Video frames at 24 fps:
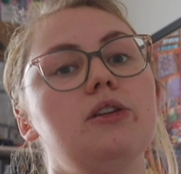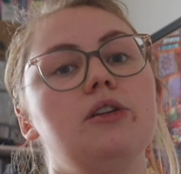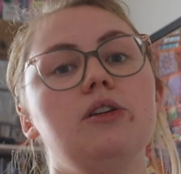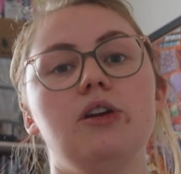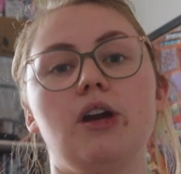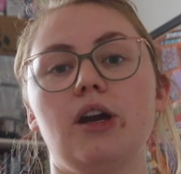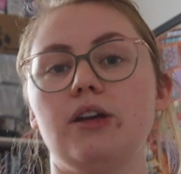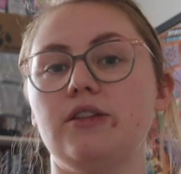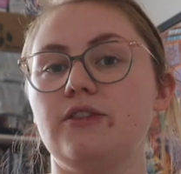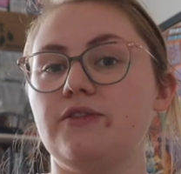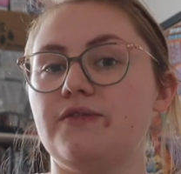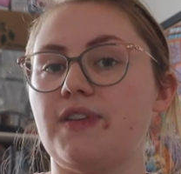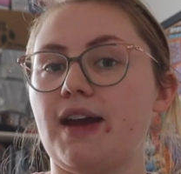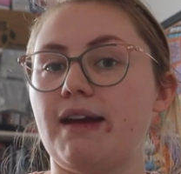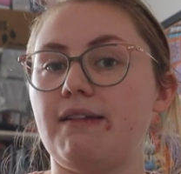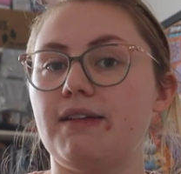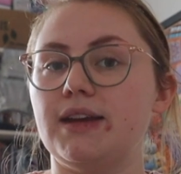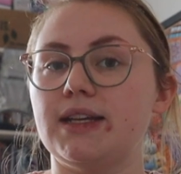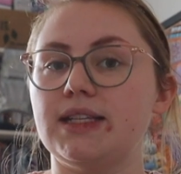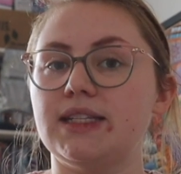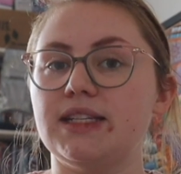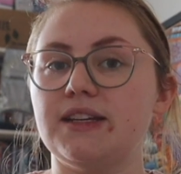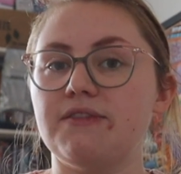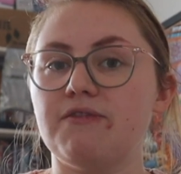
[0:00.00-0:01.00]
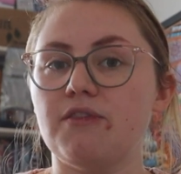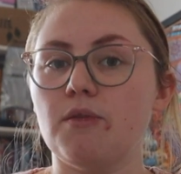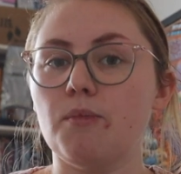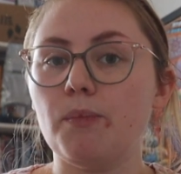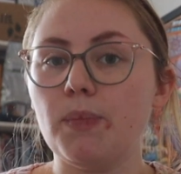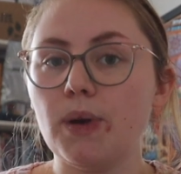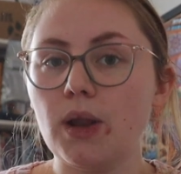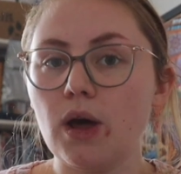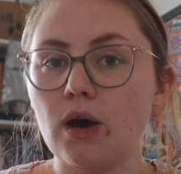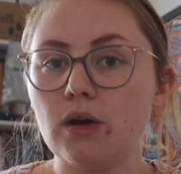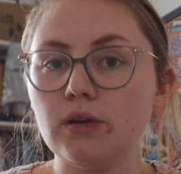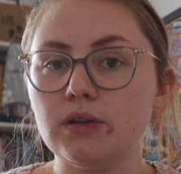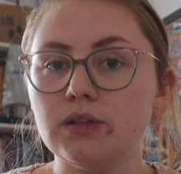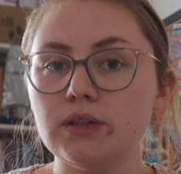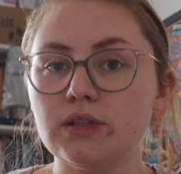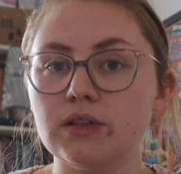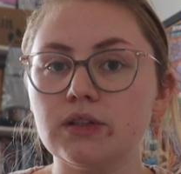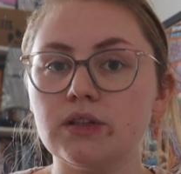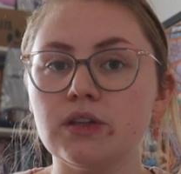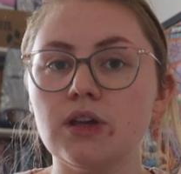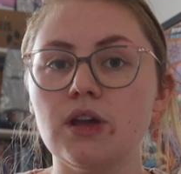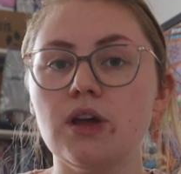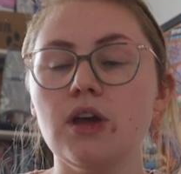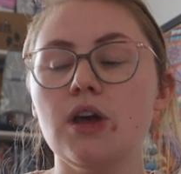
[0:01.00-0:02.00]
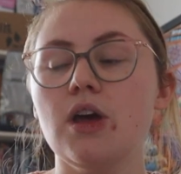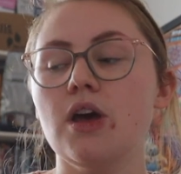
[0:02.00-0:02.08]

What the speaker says: can go to various different blogs.